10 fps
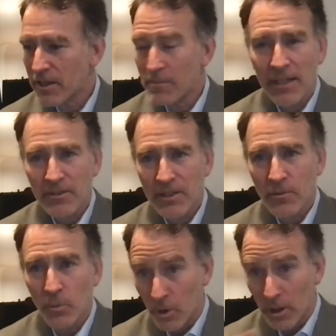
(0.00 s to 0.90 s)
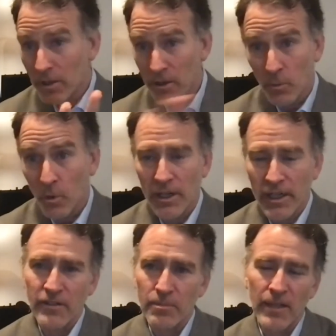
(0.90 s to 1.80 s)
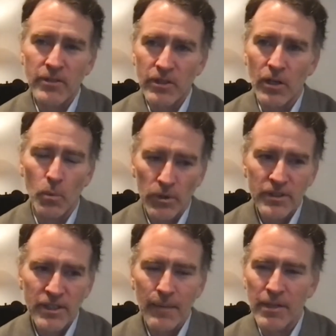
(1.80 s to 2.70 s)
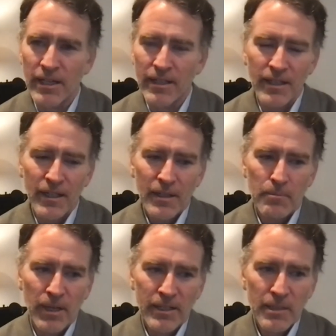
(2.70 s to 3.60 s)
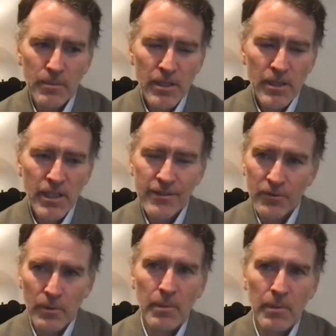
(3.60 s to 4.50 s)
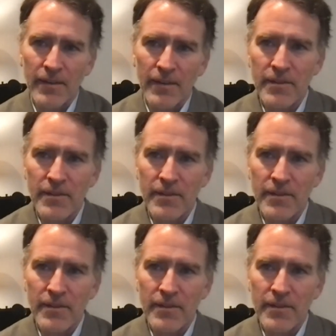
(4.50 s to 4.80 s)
The Mexican War, the war against Mexico, was coming, but communications were bad.